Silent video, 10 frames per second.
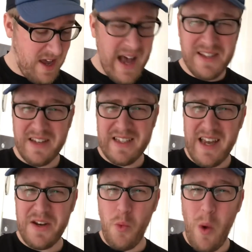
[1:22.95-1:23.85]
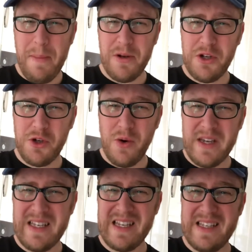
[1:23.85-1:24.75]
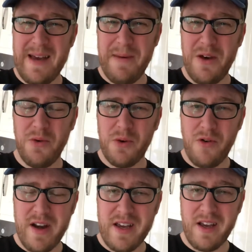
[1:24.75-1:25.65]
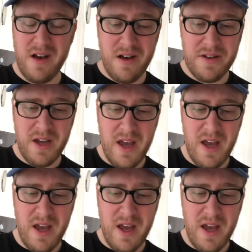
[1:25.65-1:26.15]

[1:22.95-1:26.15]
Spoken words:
As I said, weapon of choice, debit or credit card.